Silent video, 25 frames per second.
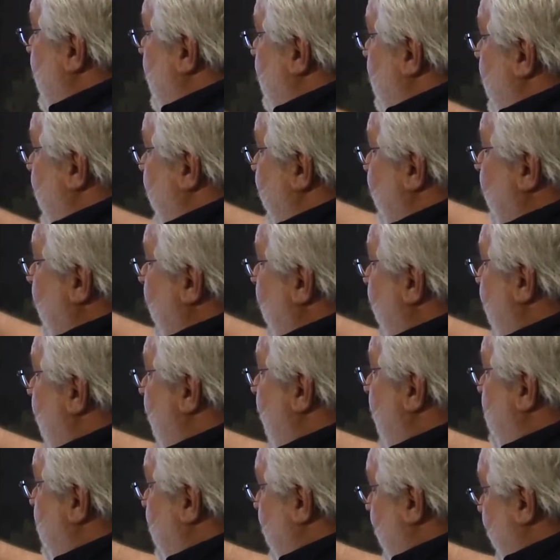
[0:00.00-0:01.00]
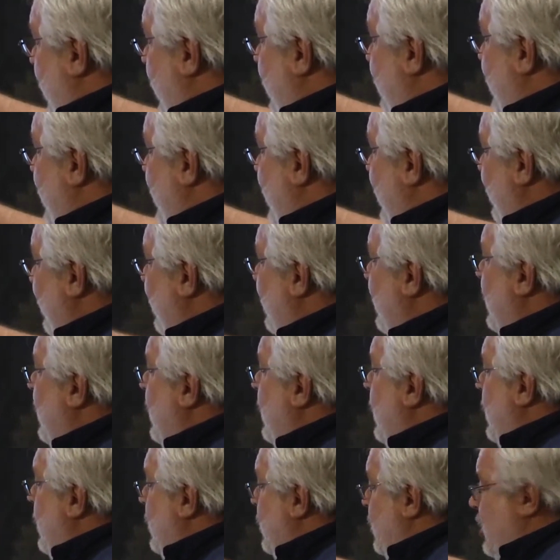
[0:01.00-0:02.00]
Believe it or not, Bolivia,
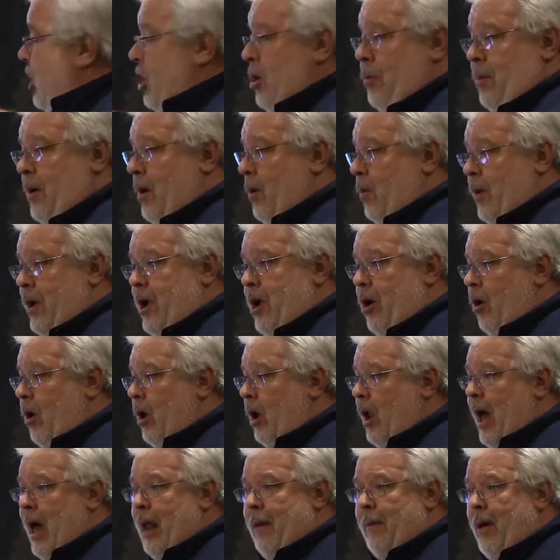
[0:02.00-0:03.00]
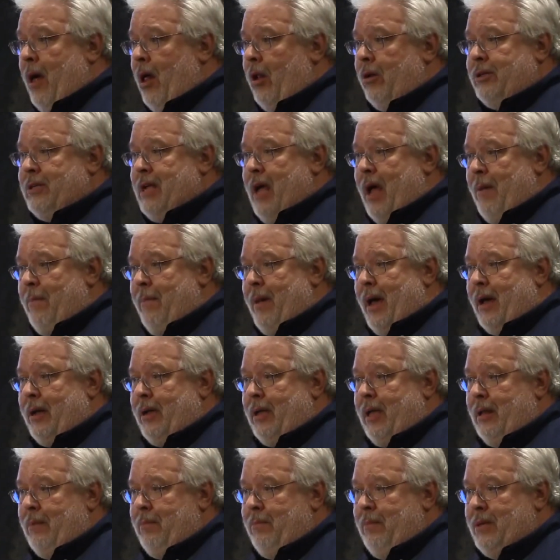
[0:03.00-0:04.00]
Cuba, we hear a lot all the time about
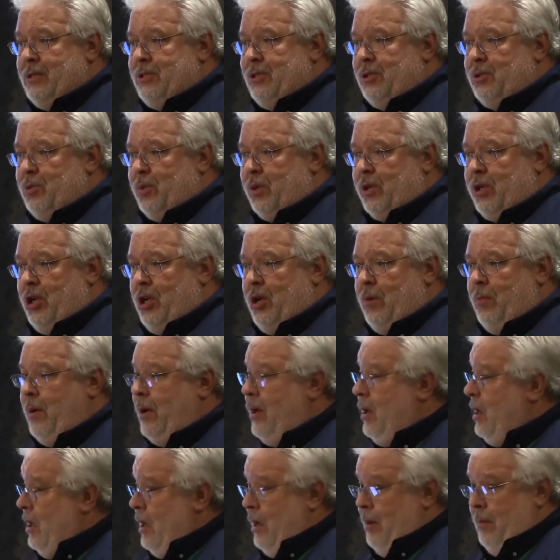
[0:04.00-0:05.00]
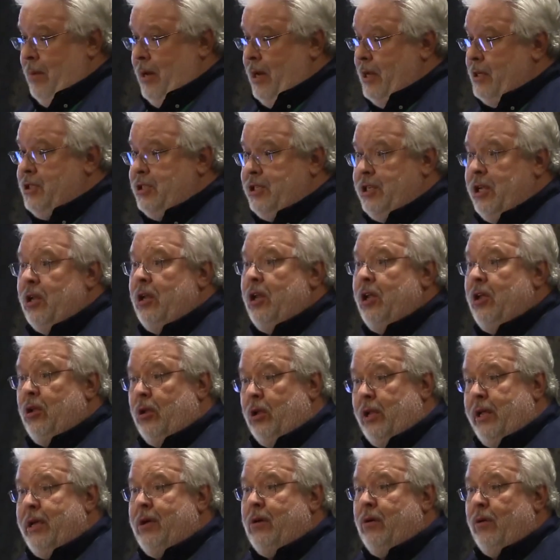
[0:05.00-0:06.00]
getting business with Cuba, but it's still
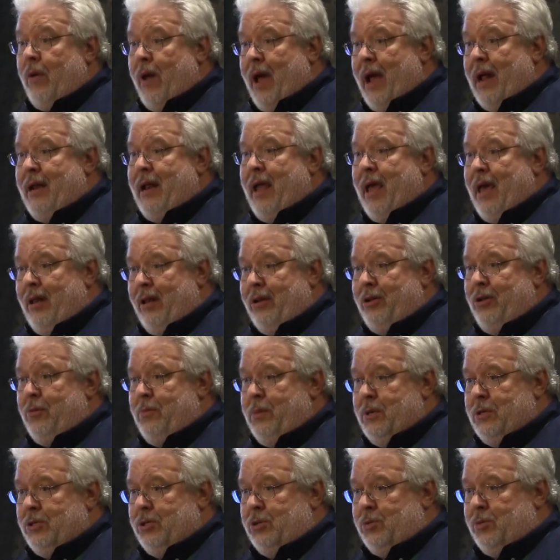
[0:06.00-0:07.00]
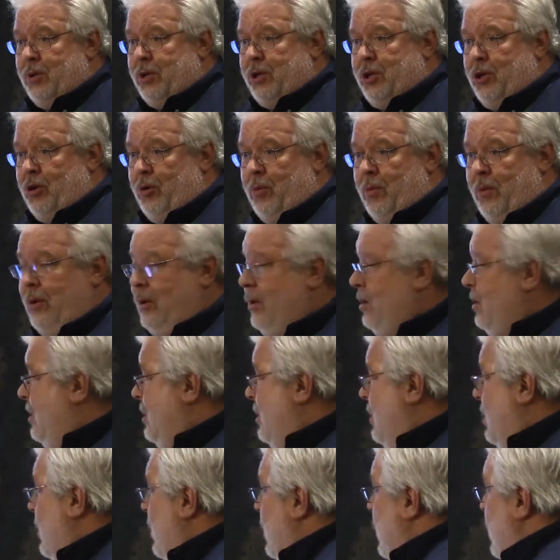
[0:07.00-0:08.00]
illegal right now to do business with Cuba.
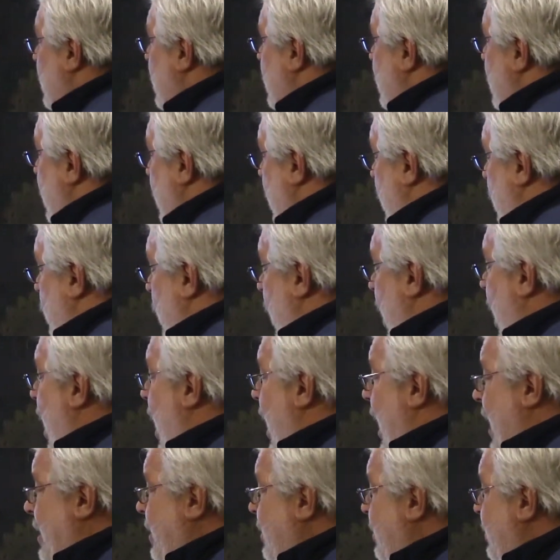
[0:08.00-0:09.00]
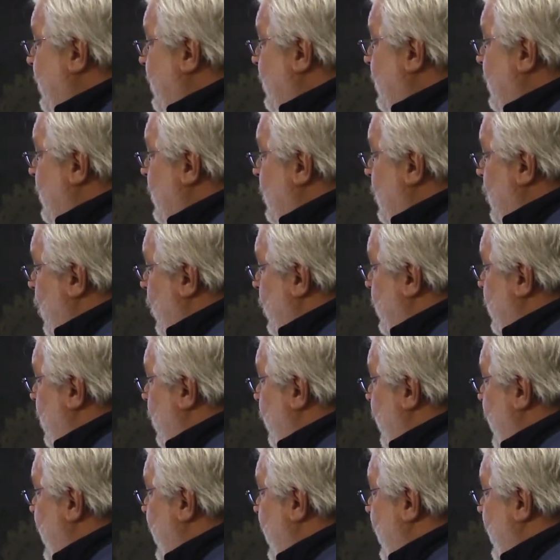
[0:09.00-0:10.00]
Iran, North
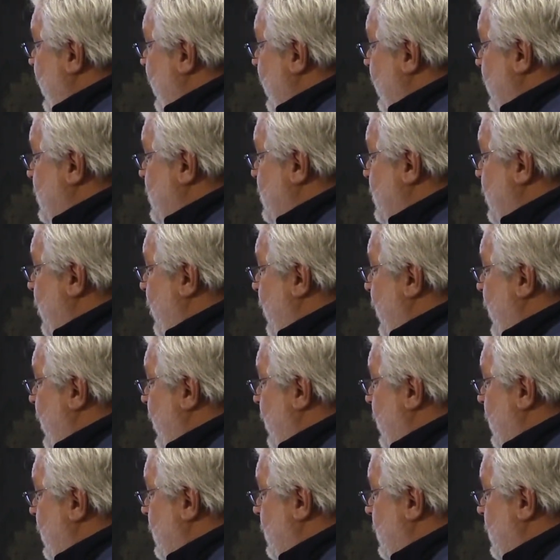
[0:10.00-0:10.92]
Korea, and Syria.